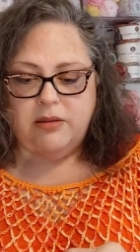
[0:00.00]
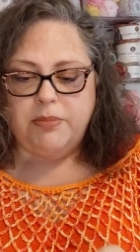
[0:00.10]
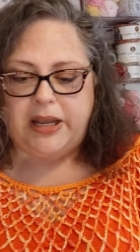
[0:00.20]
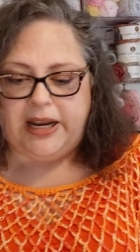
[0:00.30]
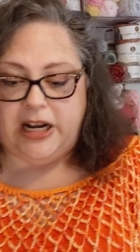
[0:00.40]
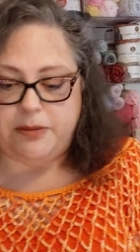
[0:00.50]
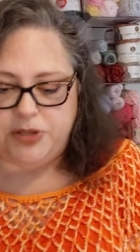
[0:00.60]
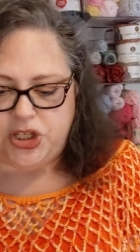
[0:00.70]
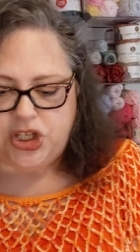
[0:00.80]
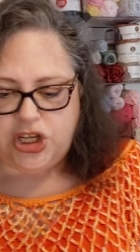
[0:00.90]
but it
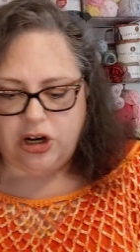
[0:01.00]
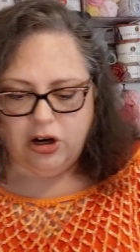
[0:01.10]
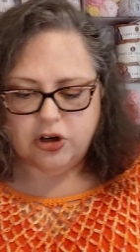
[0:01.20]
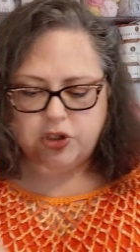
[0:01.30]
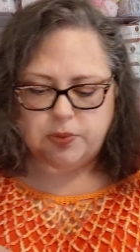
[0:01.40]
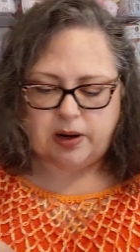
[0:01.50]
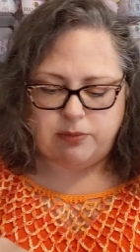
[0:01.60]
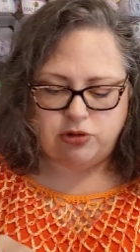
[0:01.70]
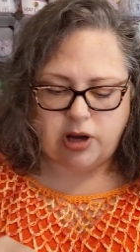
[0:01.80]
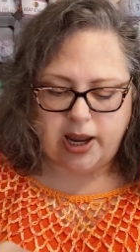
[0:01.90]
obscures what
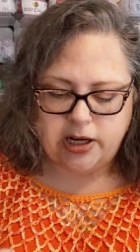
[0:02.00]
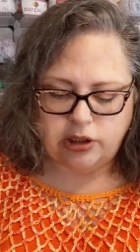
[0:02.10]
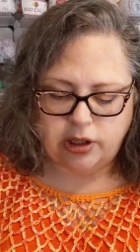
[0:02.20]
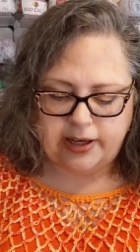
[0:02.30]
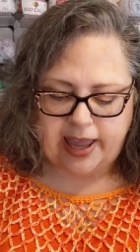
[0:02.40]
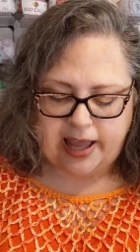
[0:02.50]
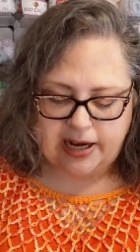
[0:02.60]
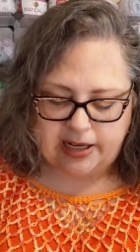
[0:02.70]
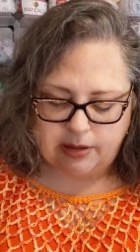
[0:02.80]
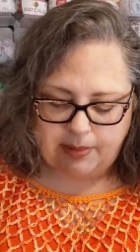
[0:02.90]
I'm trying to look
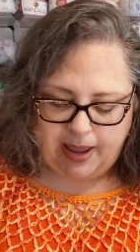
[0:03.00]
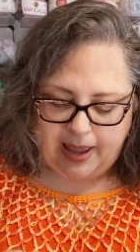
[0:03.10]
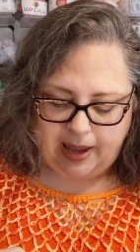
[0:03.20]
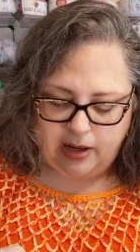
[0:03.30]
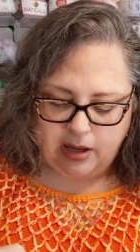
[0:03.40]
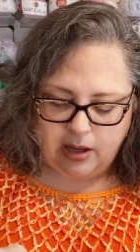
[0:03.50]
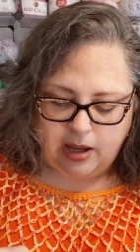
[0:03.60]
at in the bag,